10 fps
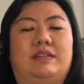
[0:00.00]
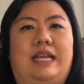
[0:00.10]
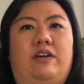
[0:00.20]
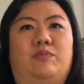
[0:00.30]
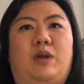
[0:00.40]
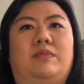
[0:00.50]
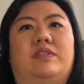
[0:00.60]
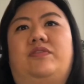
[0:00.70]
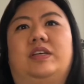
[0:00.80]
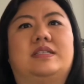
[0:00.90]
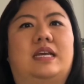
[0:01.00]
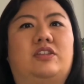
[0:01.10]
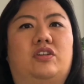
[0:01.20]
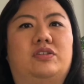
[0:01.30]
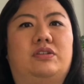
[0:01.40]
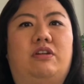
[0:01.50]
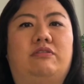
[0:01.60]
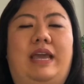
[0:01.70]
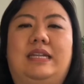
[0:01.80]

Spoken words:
Now it probably feels like there's no